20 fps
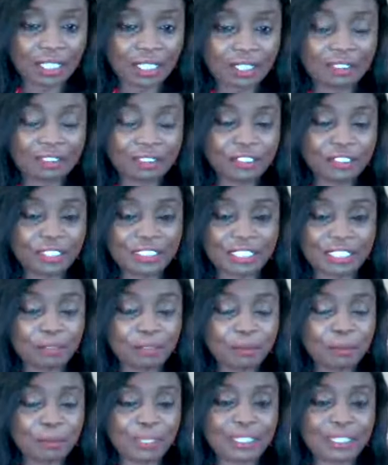Uh, not
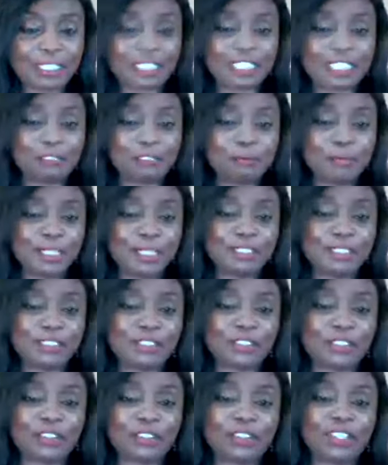everybody can
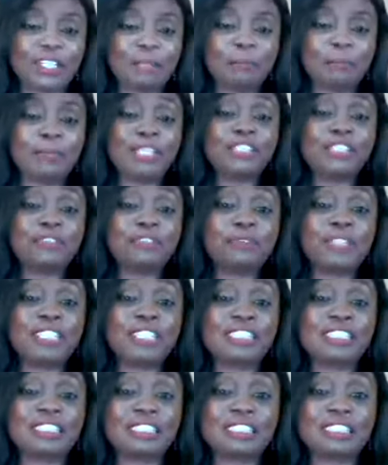mentor.
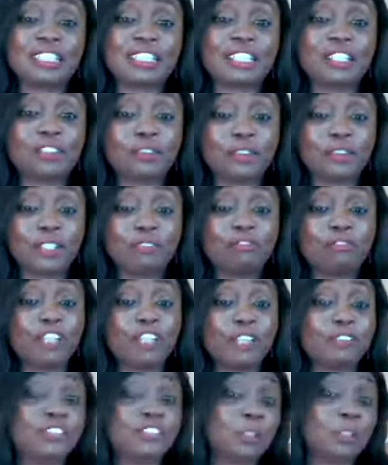Mentoring is, a, you know,
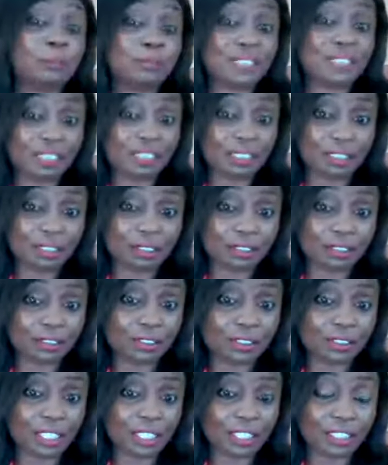involves some
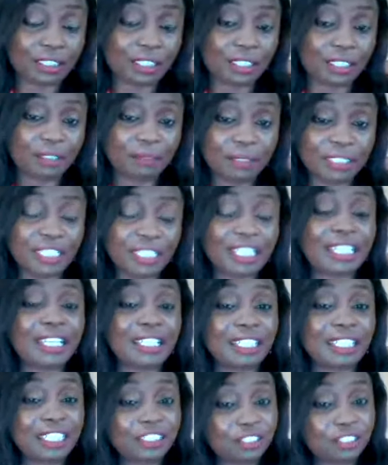skills and uh, they
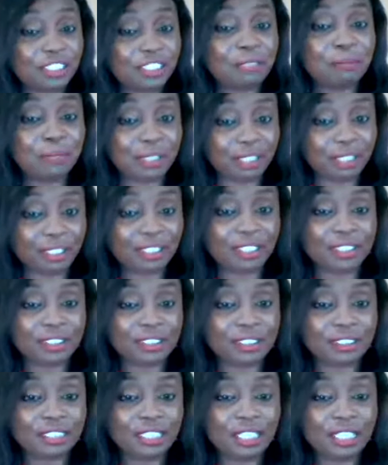can actually be
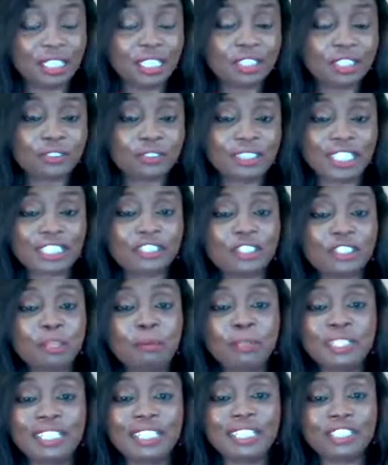learned. So that
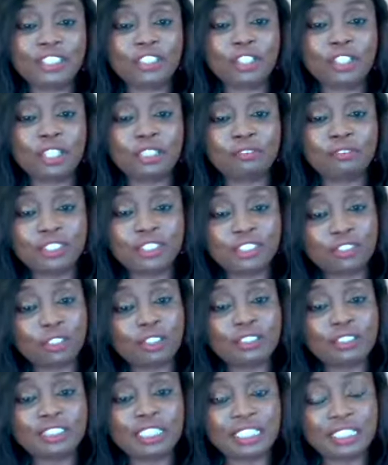someone has got
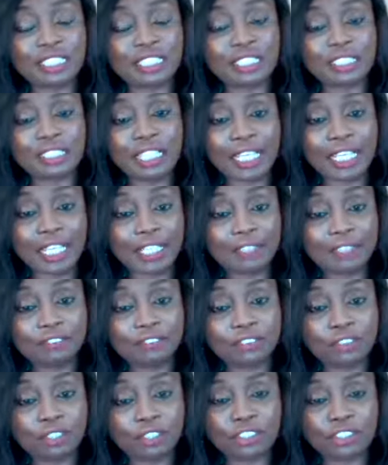results in their
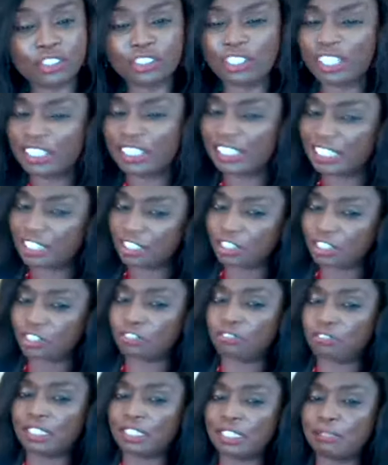lives does not
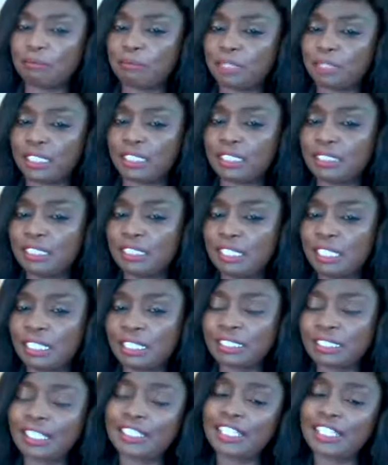necessarily mean
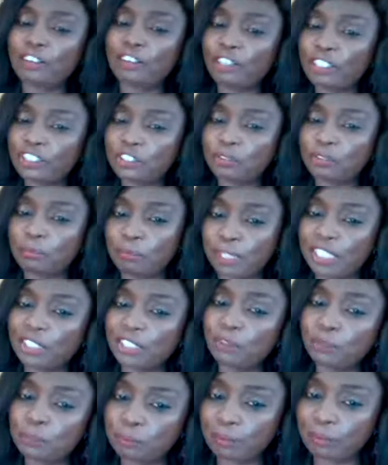that they are going to
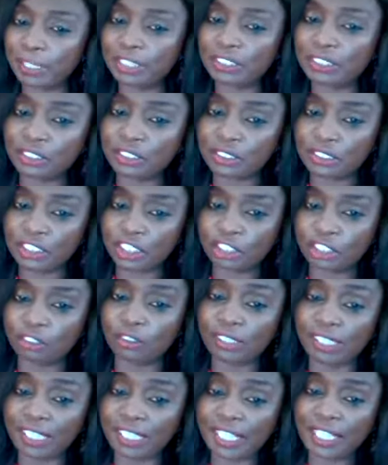make good mentors in
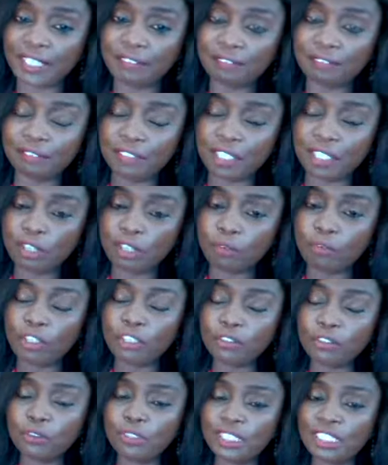your life.
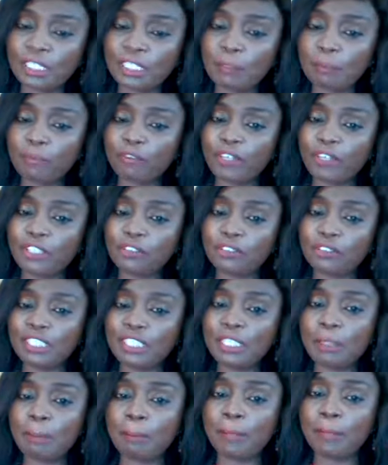When you need a when you
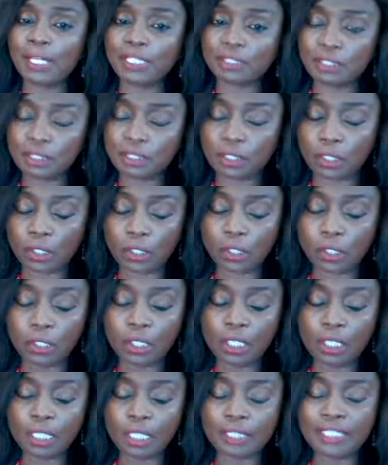need a
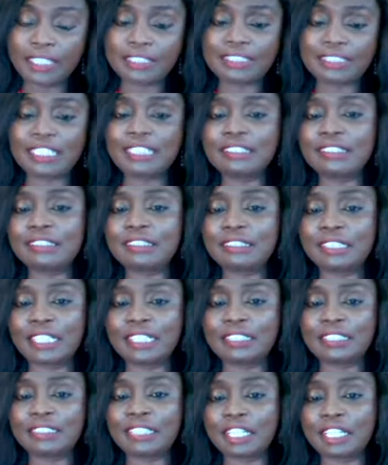mentor, there are certain
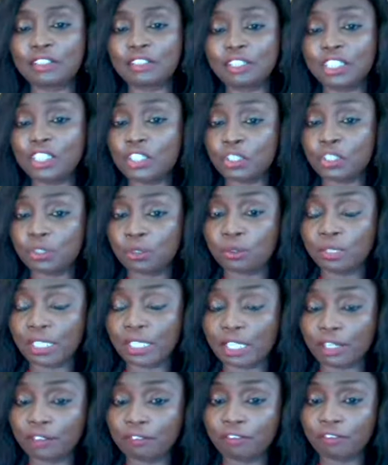things that you need to
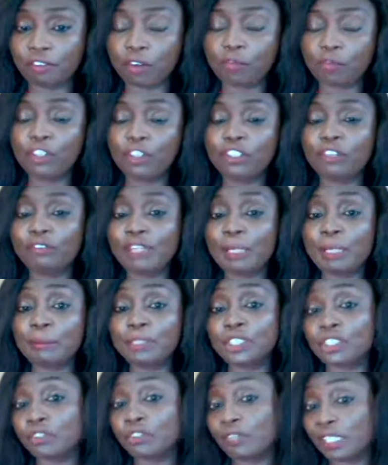look out for. One of them
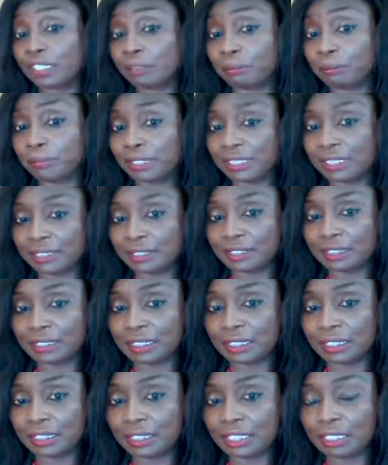is
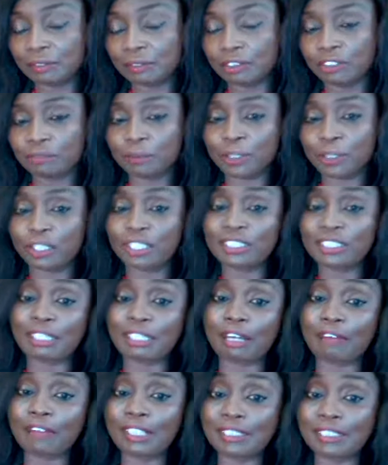credibility because
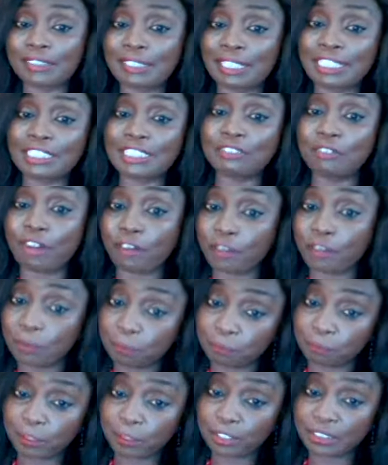character is very
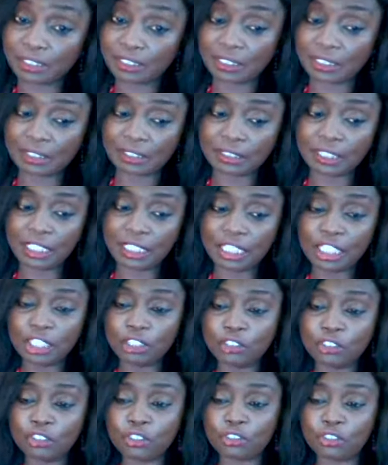important.
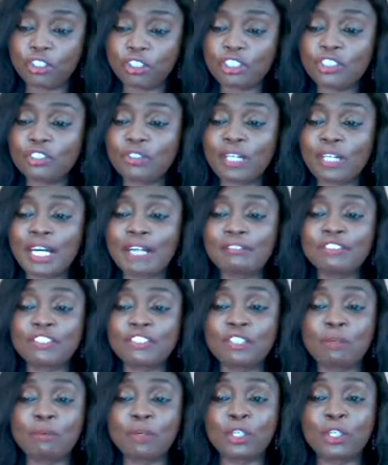You should also have
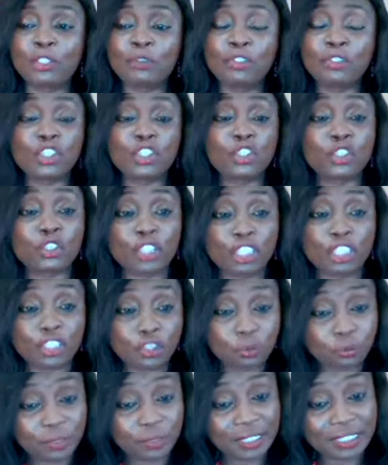someone who is
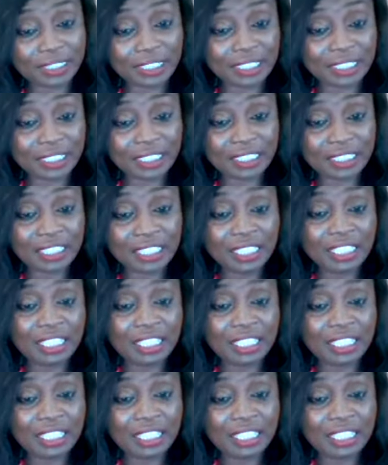trustworthy.